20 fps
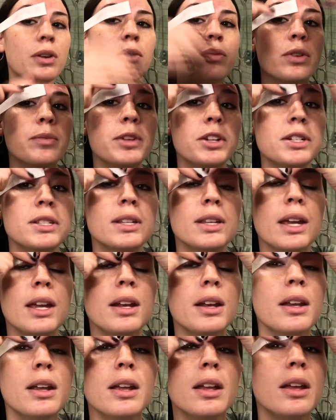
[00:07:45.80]
from your skin.
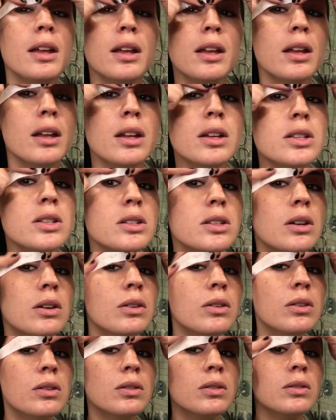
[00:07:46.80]

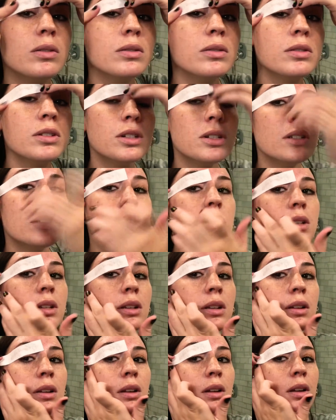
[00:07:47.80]
So just
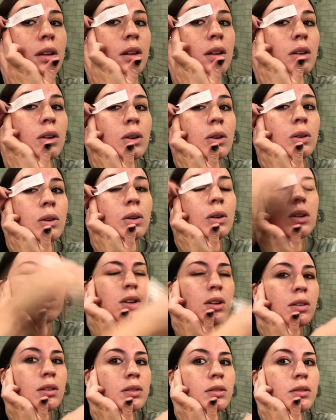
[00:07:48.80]
hold,
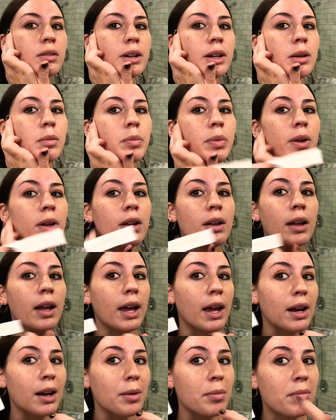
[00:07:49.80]
rip,
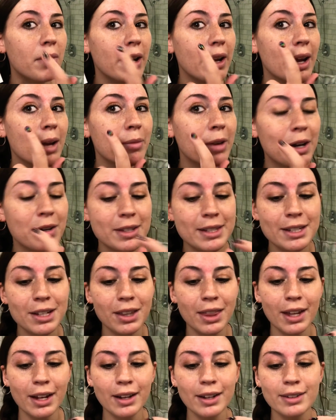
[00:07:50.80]
and my eyebrow is still
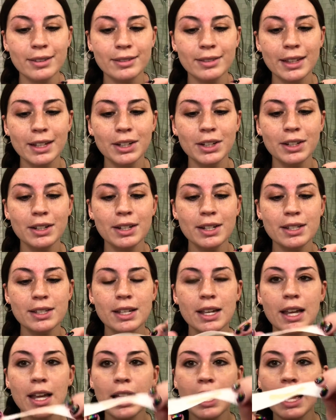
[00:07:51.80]
there, thank goodness.
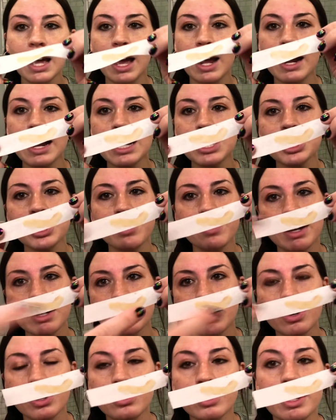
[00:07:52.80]
And I actually have
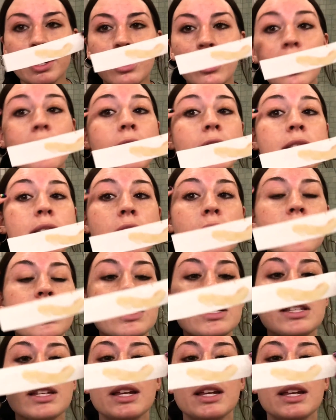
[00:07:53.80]
eyeshadow on right now, obviously you can see